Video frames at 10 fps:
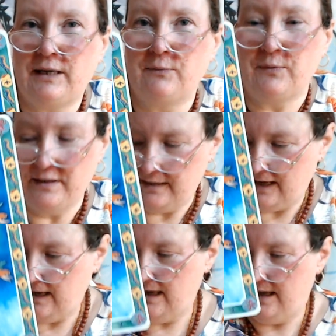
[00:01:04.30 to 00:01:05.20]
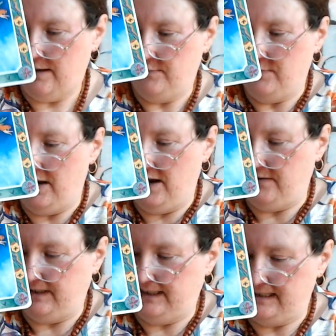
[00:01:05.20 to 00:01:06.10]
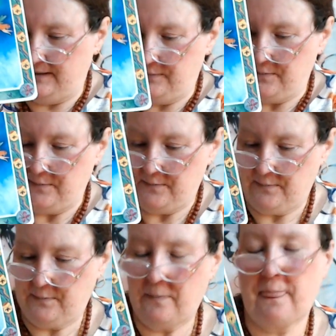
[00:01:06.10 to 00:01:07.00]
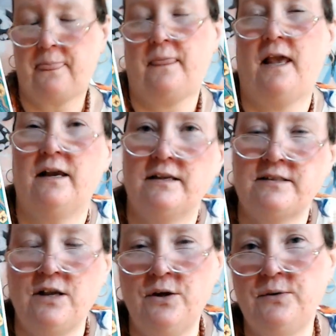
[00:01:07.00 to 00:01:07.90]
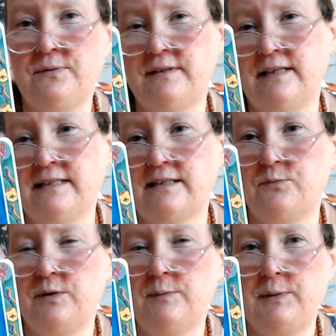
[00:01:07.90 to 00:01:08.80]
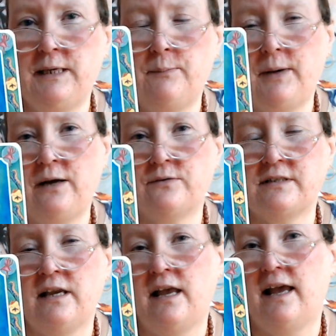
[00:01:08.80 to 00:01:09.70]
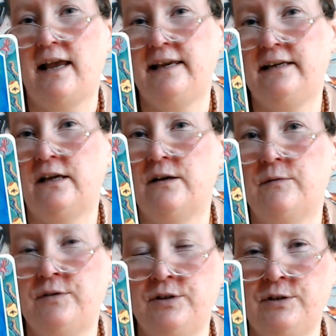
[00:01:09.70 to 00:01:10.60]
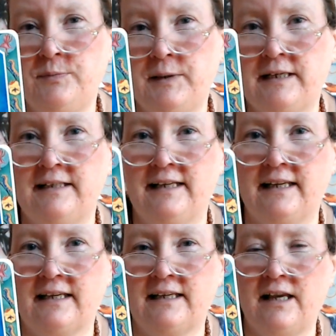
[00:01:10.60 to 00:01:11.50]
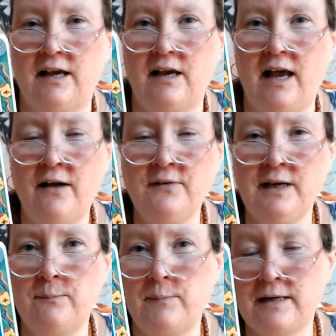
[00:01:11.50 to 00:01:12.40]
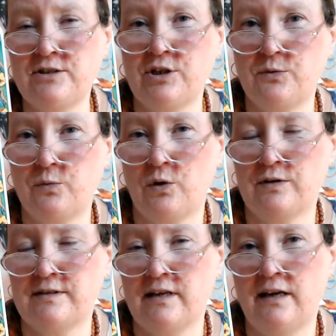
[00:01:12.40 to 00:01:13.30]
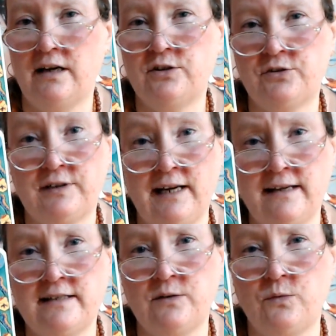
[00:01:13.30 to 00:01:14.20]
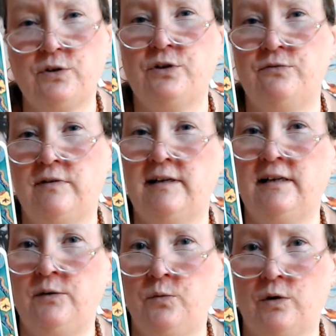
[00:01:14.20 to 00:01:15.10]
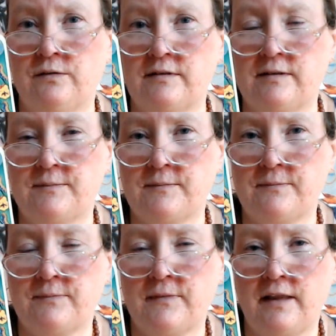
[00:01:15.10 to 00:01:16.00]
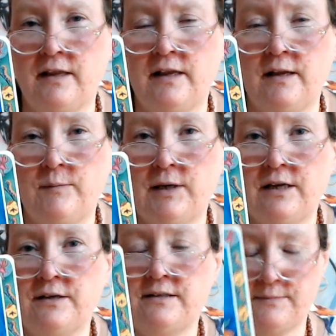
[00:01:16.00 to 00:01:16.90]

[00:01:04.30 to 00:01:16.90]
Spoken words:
with, Aries. So this will be about a new beginning, having a magic wand and creating what you really want. Because